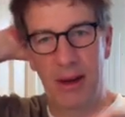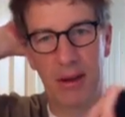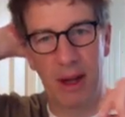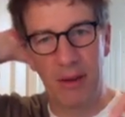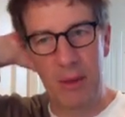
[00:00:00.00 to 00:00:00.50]

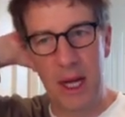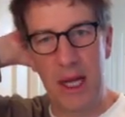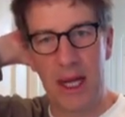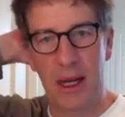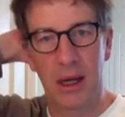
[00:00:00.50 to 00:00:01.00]
gives me a
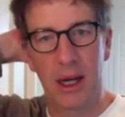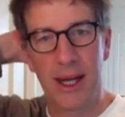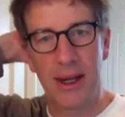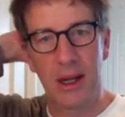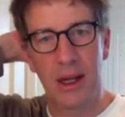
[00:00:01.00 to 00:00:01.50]
thicker
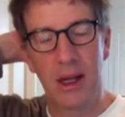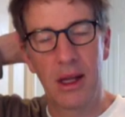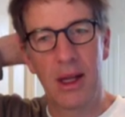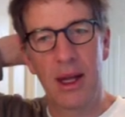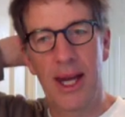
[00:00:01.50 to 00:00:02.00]
line,
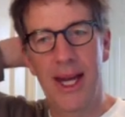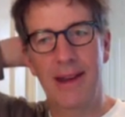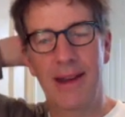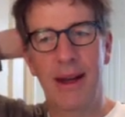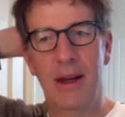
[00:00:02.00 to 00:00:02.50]

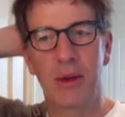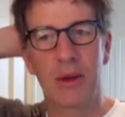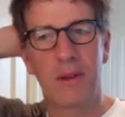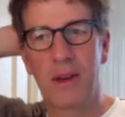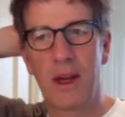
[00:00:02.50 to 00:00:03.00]
and it
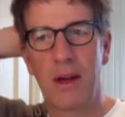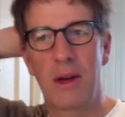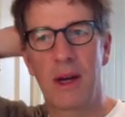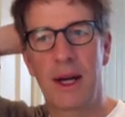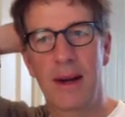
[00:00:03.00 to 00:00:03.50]
also
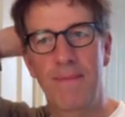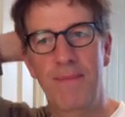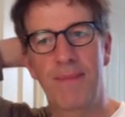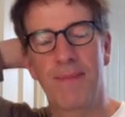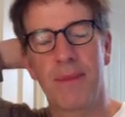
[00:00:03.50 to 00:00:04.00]

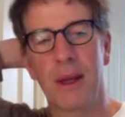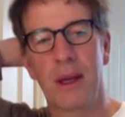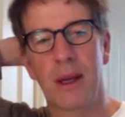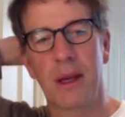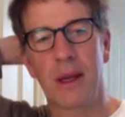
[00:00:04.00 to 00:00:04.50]

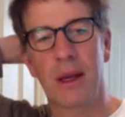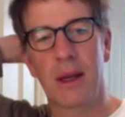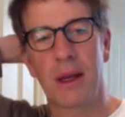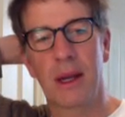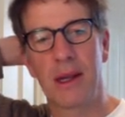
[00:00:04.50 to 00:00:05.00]

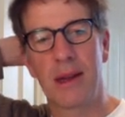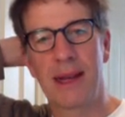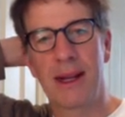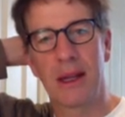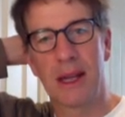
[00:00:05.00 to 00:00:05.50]
can
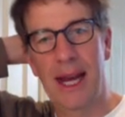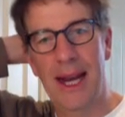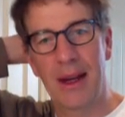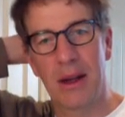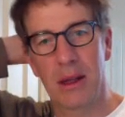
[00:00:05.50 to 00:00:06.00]
tell the
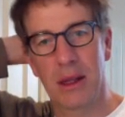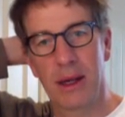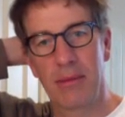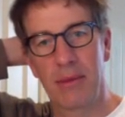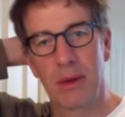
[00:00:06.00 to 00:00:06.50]
angle
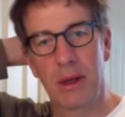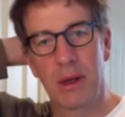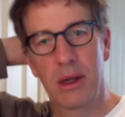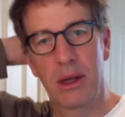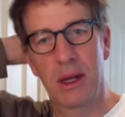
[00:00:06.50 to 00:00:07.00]

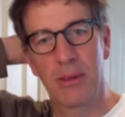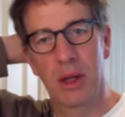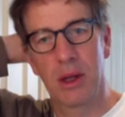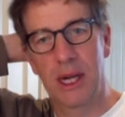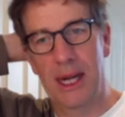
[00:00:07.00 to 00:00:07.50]
that I'm
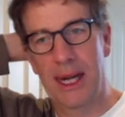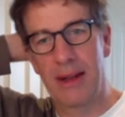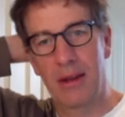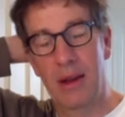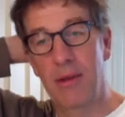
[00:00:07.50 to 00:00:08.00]
holding it at.
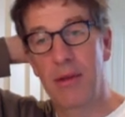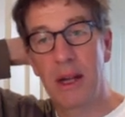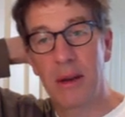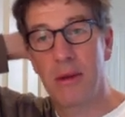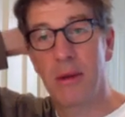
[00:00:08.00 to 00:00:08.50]
So it's
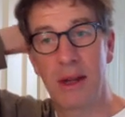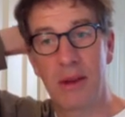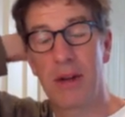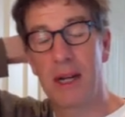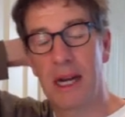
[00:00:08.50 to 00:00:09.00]

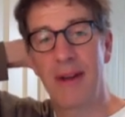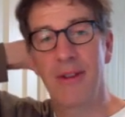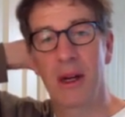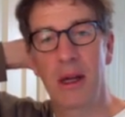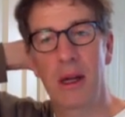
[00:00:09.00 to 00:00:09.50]
really clever.